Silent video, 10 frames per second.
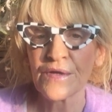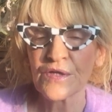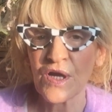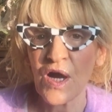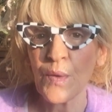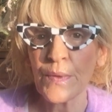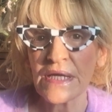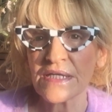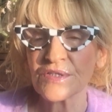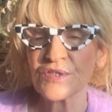
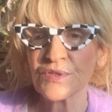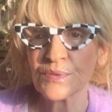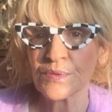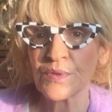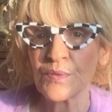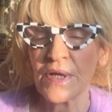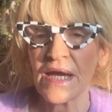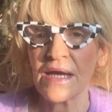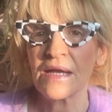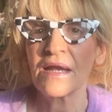going to
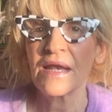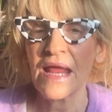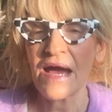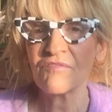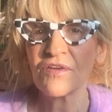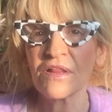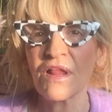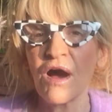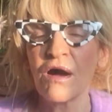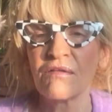a
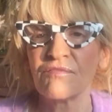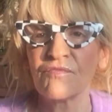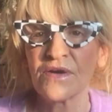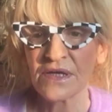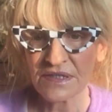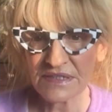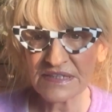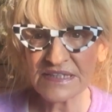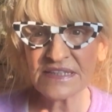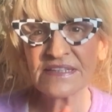level of
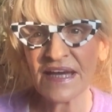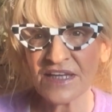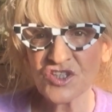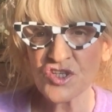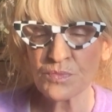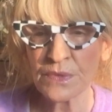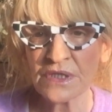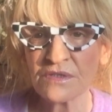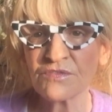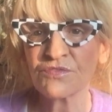
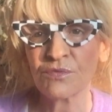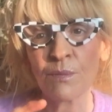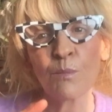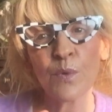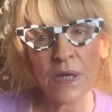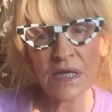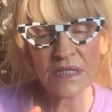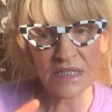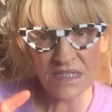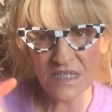detachment from
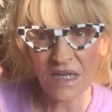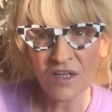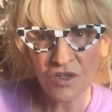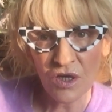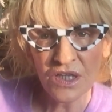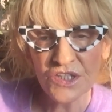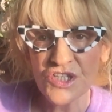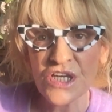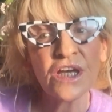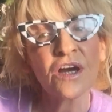where the
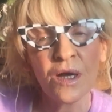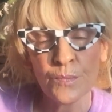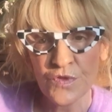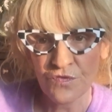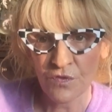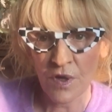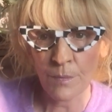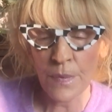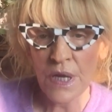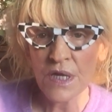psychology comes
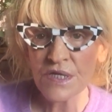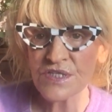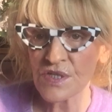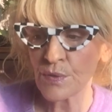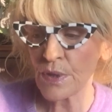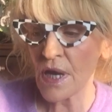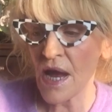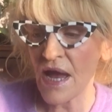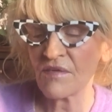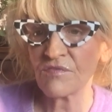from. So you
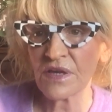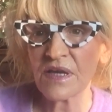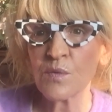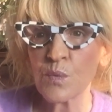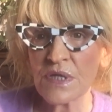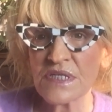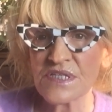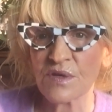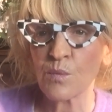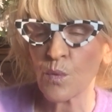have a
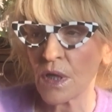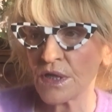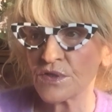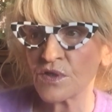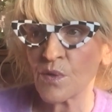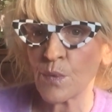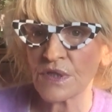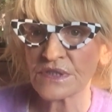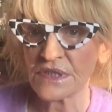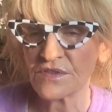reason. Why do you
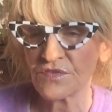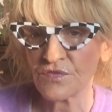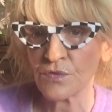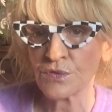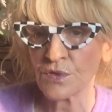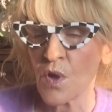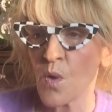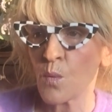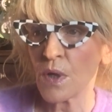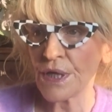want that food?
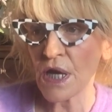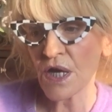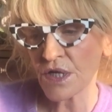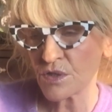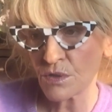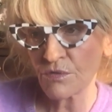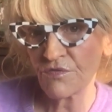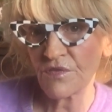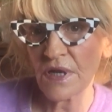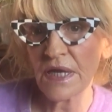What are you
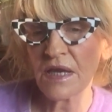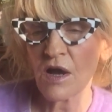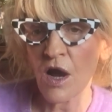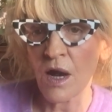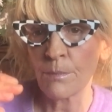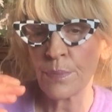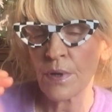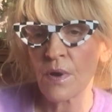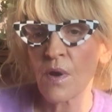filling up